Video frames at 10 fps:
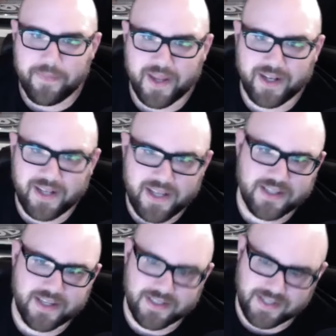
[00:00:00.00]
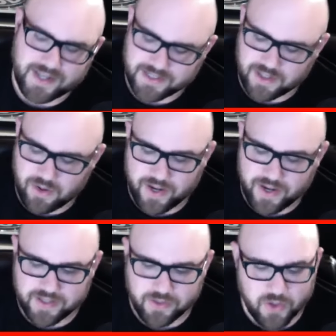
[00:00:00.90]
At least as long
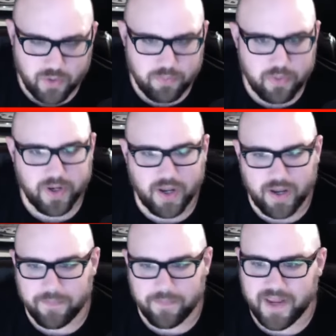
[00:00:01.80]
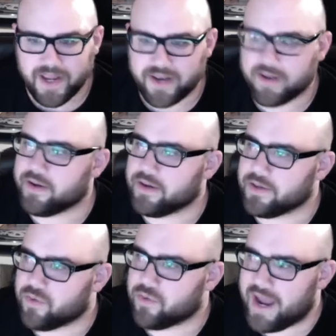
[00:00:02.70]
as you don't put that
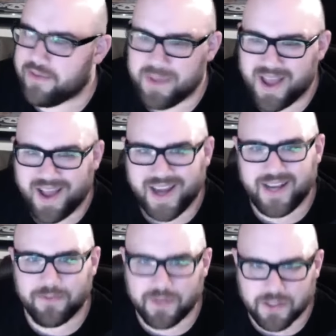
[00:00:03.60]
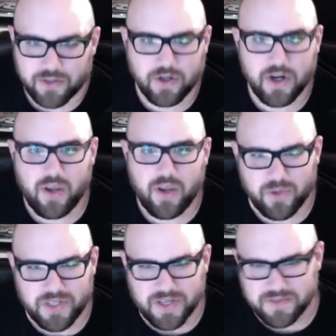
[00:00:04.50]
drive behind the filter,
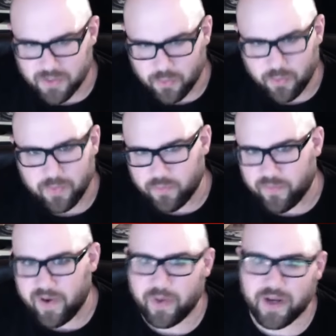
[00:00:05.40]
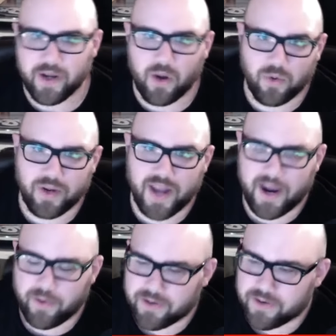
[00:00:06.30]
which gives it a very own
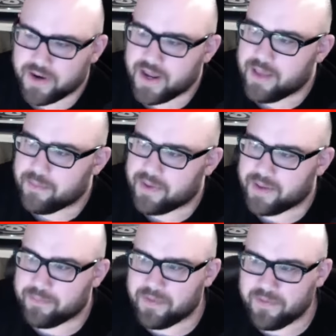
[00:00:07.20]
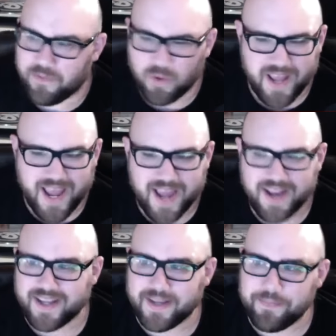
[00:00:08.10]
character. But before that,
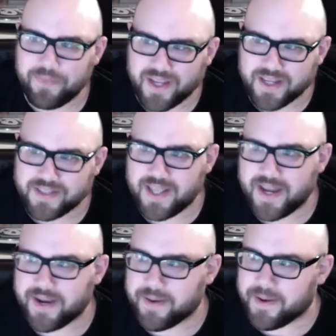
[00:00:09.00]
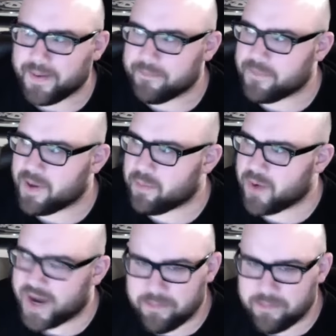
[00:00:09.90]
it's like
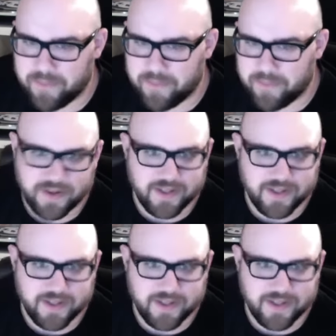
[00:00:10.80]
bread and butter